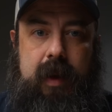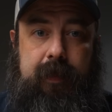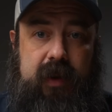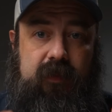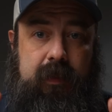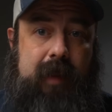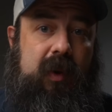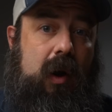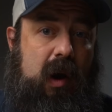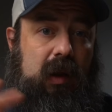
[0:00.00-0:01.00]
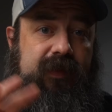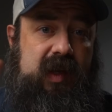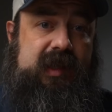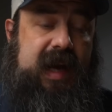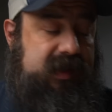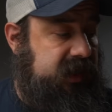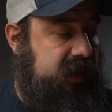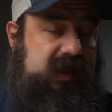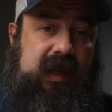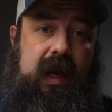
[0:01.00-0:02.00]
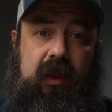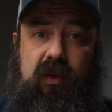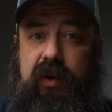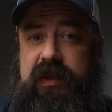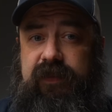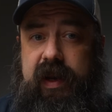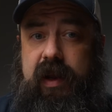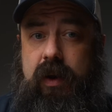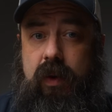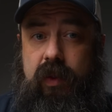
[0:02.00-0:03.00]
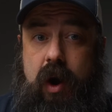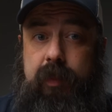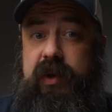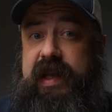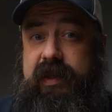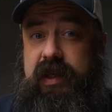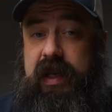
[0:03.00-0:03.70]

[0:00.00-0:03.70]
But remember, all of these tests that you're seeing throughout this video are presented